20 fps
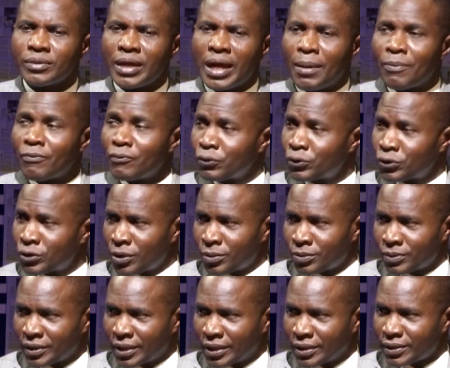harmful
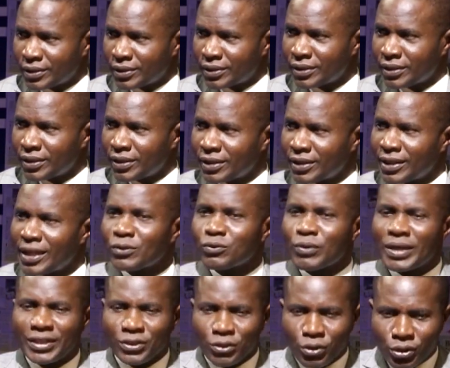substance. That's
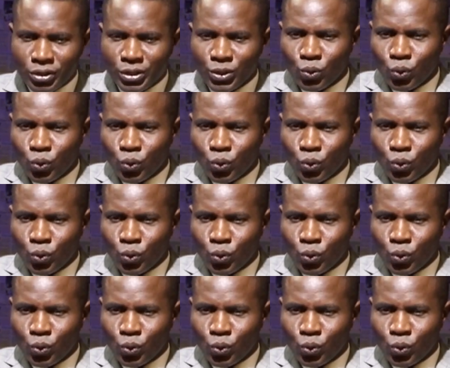why it's called